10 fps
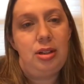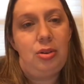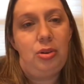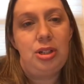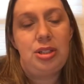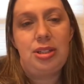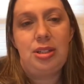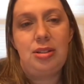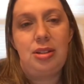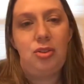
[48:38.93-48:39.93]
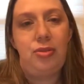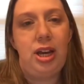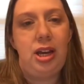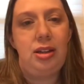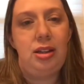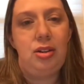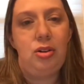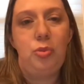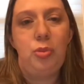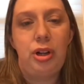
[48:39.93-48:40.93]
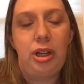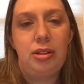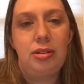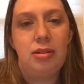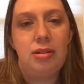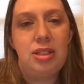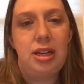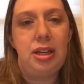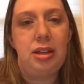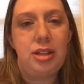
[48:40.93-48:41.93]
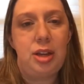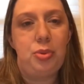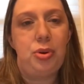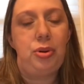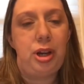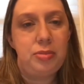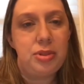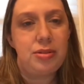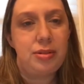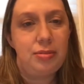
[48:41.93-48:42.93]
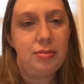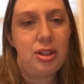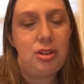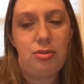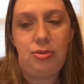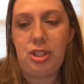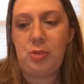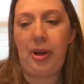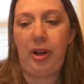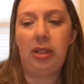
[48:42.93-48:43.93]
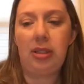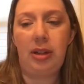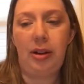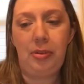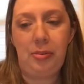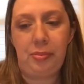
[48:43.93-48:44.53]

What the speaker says: or assistance that you've had in homework and studying type programs that you've experienced here?